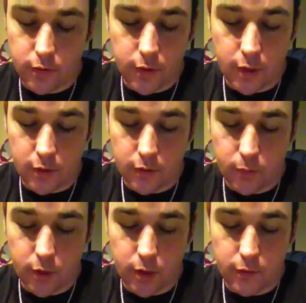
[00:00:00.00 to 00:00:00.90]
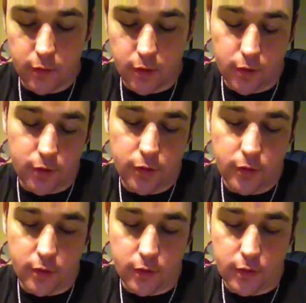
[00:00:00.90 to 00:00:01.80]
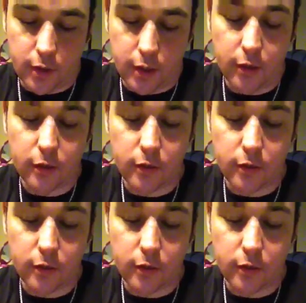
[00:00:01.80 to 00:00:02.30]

state in some of my other videos is I